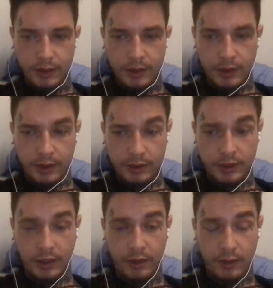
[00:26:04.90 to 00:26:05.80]
It is
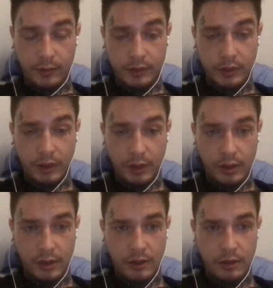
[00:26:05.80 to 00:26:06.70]
scary. I'm sorry.
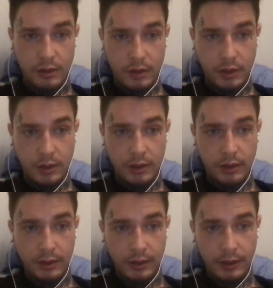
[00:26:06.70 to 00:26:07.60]

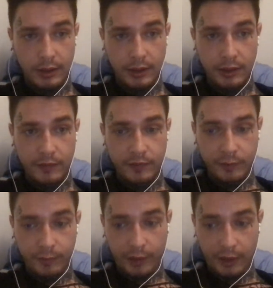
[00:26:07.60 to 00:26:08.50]
I feel
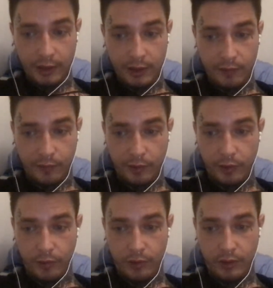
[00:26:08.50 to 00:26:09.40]
bad for
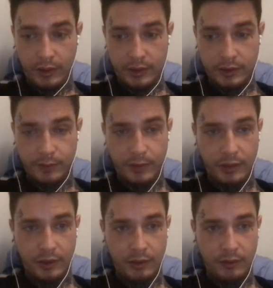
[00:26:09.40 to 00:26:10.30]
anyone that's
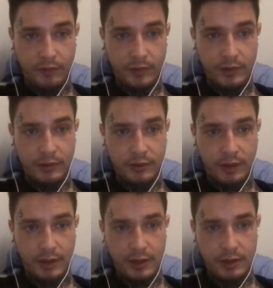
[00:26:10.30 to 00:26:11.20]
being
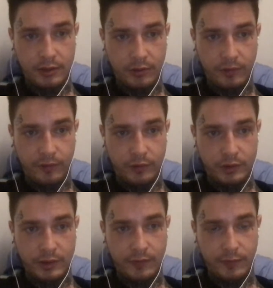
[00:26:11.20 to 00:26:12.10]
V2K
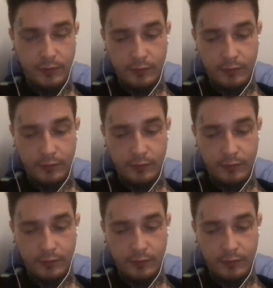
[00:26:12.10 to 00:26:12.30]
24/7.